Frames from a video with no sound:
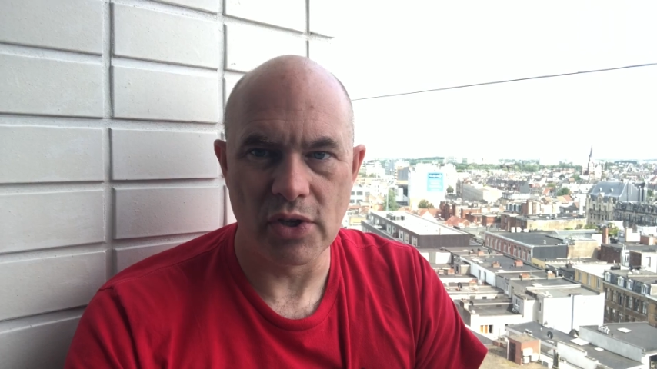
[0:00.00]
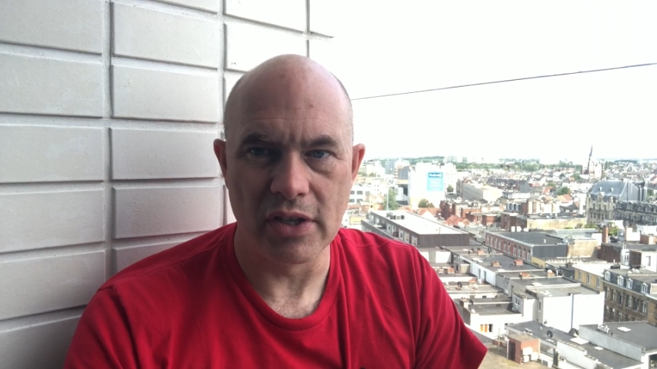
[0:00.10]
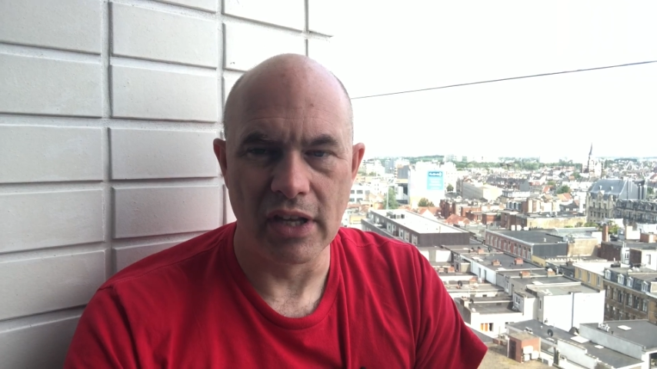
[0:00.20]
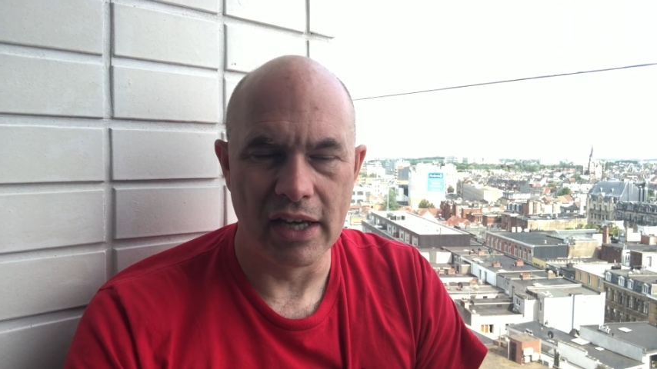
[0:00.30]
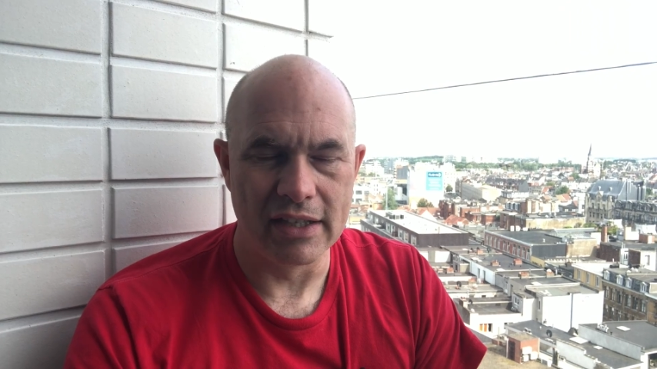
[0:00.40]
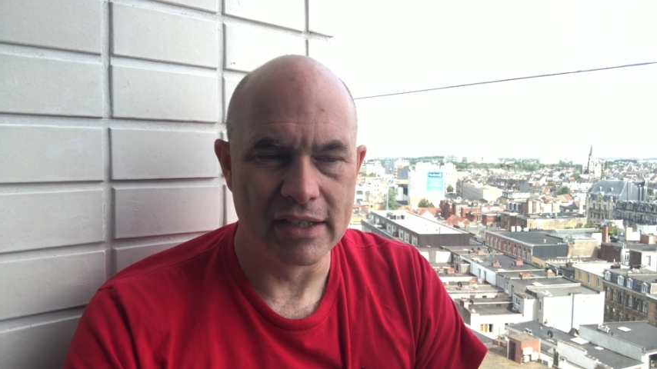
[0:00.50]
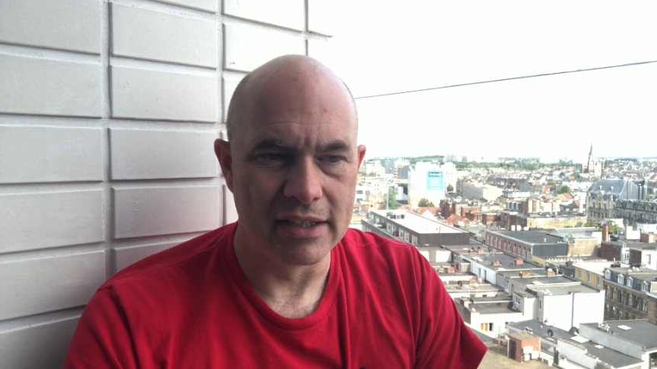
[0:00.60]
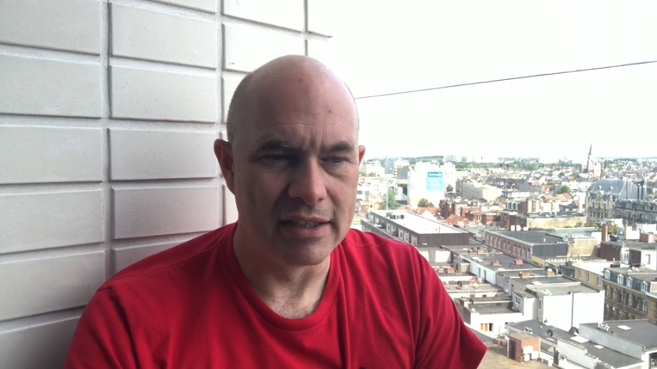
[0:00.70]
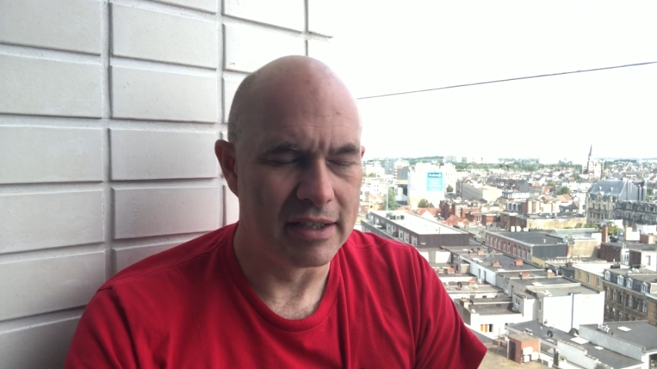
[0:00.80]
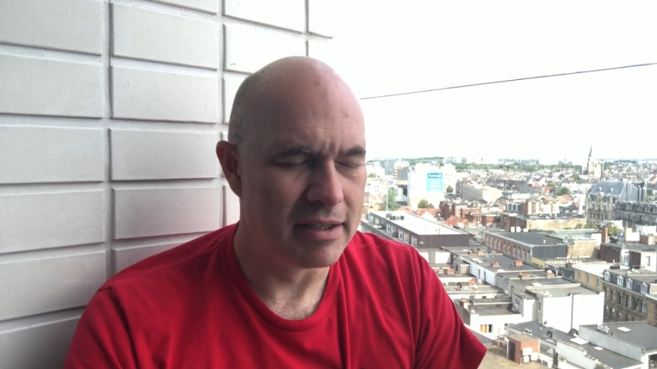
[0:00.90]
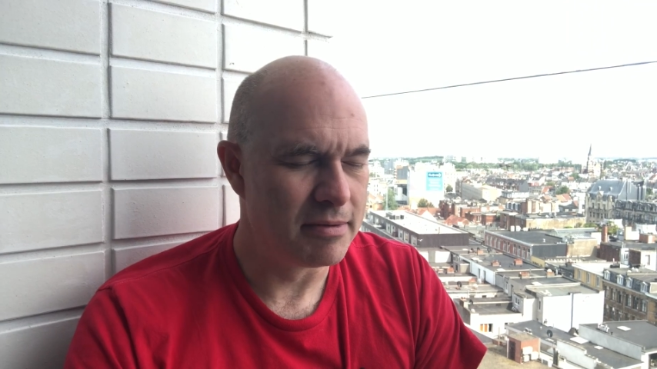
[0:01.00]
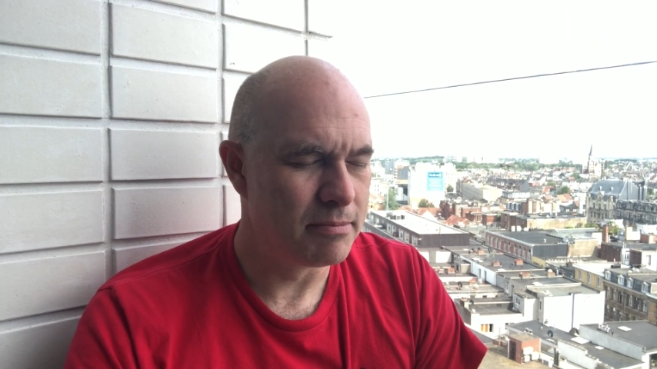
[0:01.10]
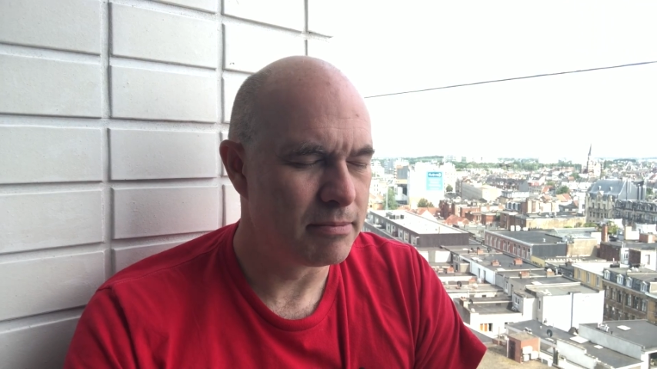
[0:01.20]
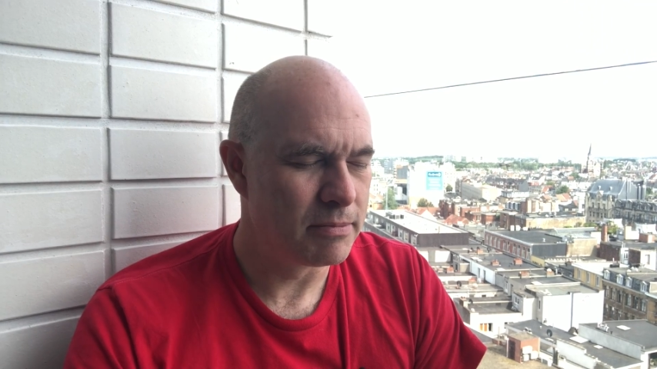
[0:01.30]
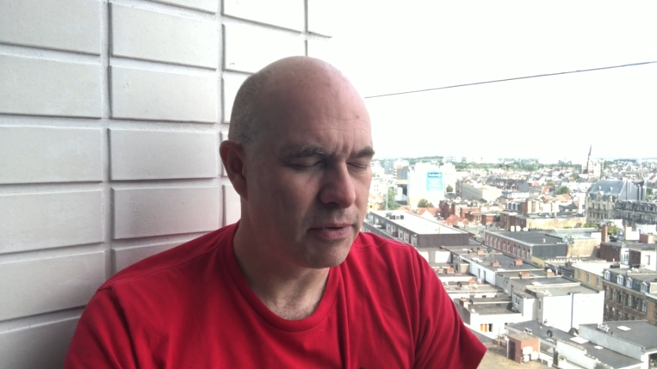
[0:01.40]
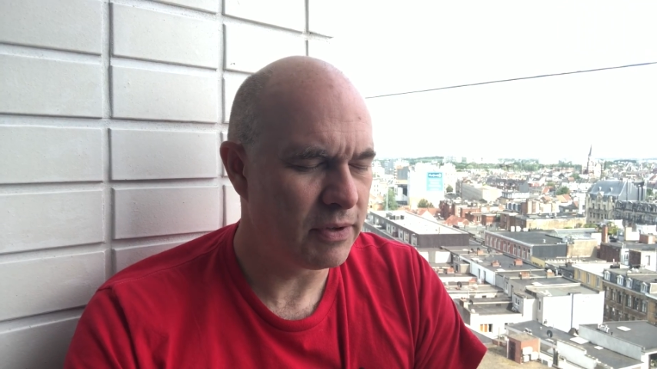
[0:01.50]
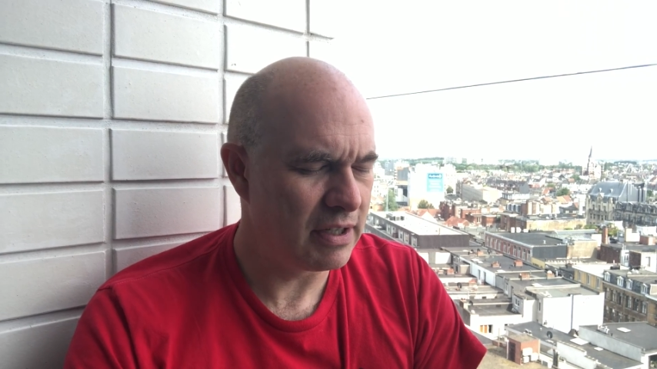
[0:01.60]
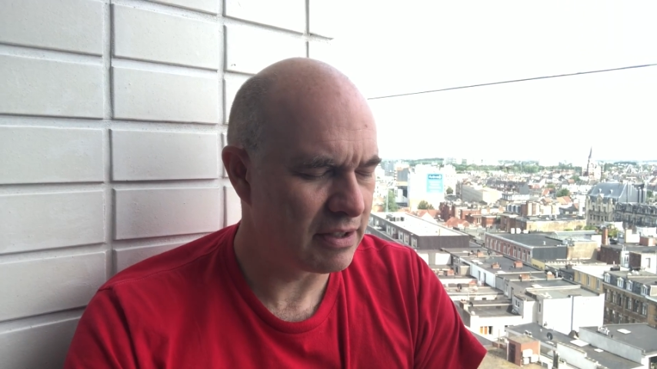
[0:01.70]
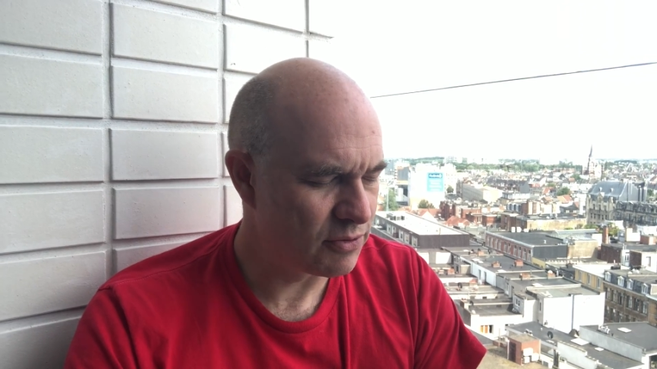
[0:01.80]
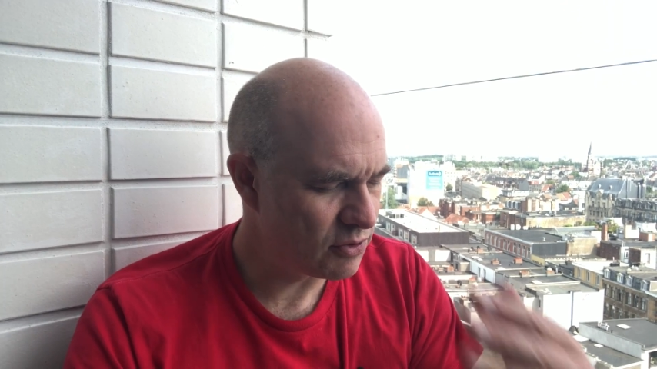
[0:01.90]
and, and um,
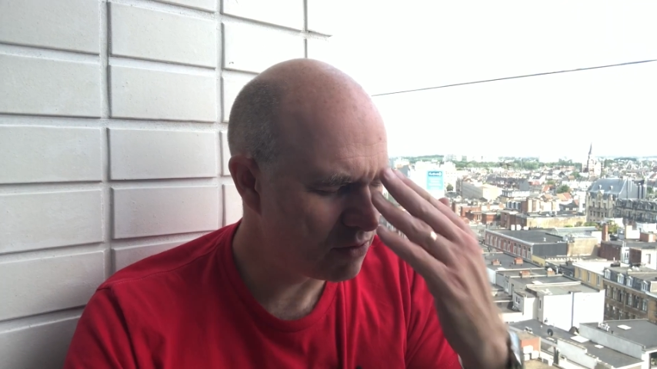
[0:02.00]
yeah,